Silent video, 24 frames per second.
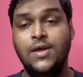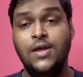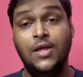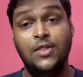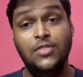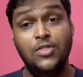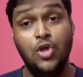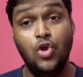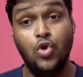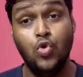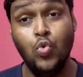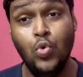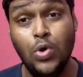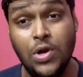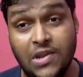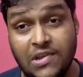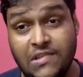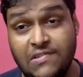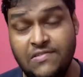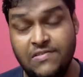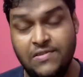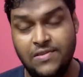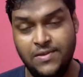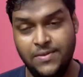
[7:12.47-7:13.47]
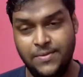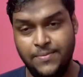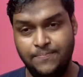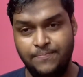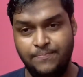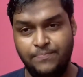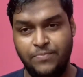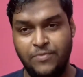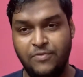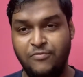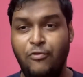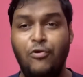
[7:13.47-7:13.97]
The rule is
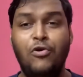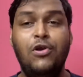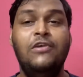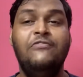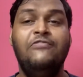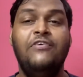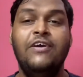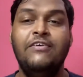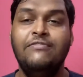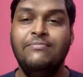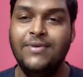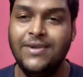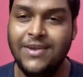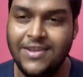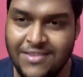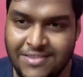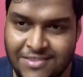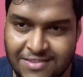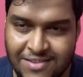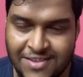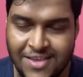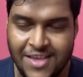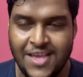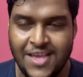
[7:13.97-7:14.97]
45 minutes,